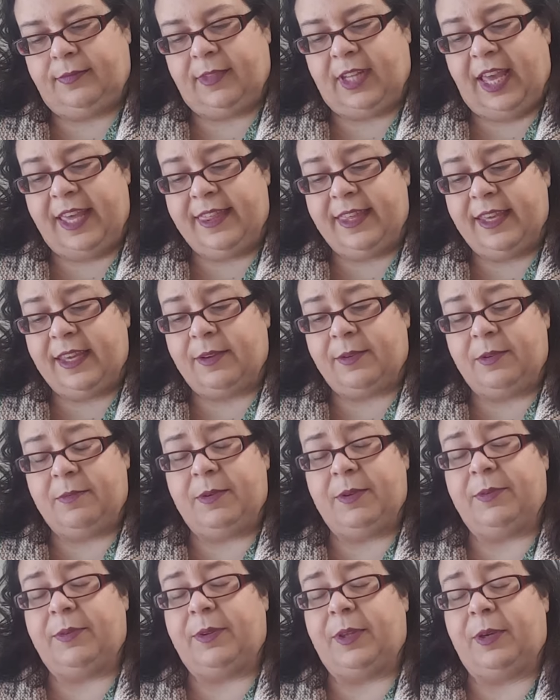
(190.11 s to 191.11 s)
think it would
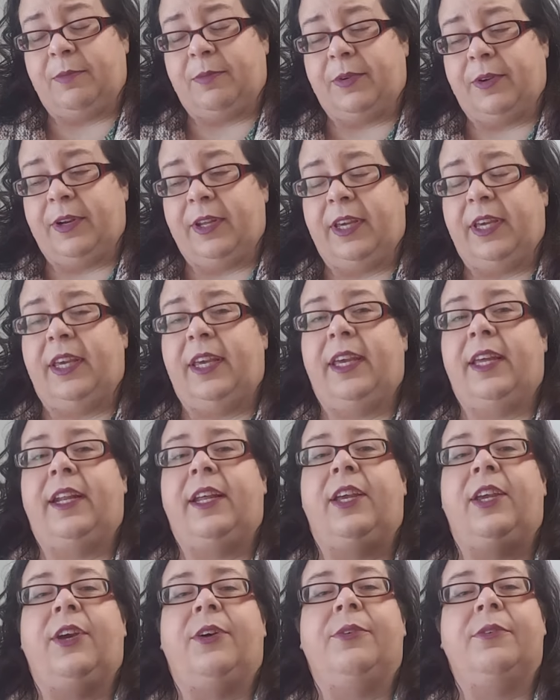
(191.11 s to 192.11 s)
be really pretty in a
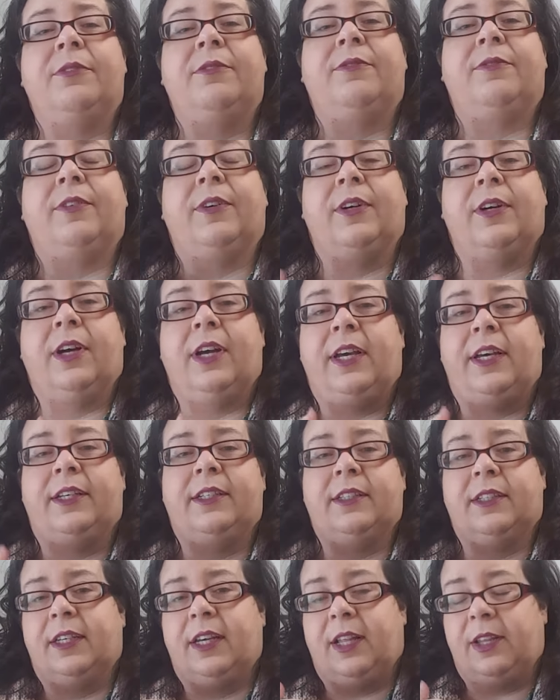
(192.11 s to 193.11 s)
yoke for
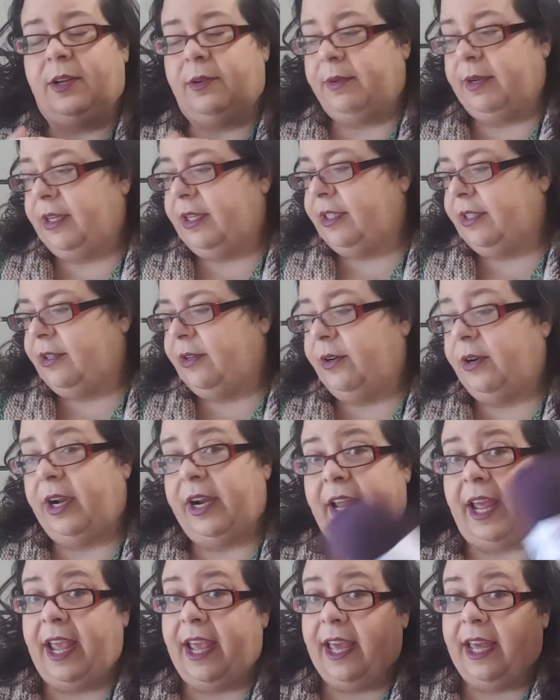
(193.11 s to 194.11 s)
color work or
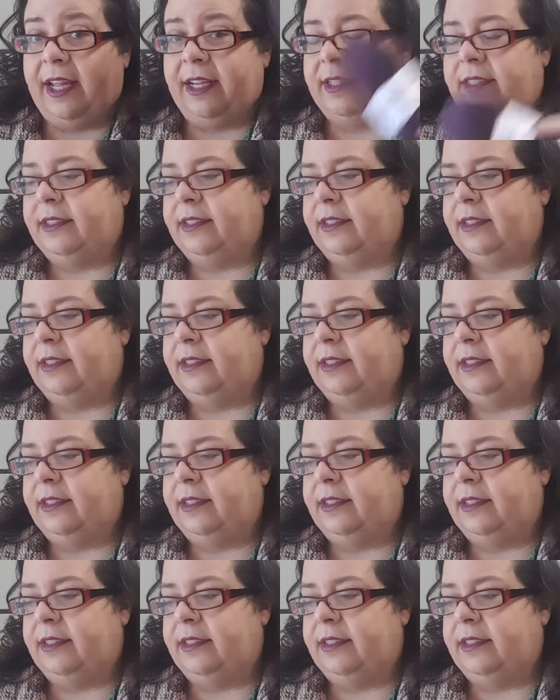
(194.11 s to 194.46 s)
in a hat.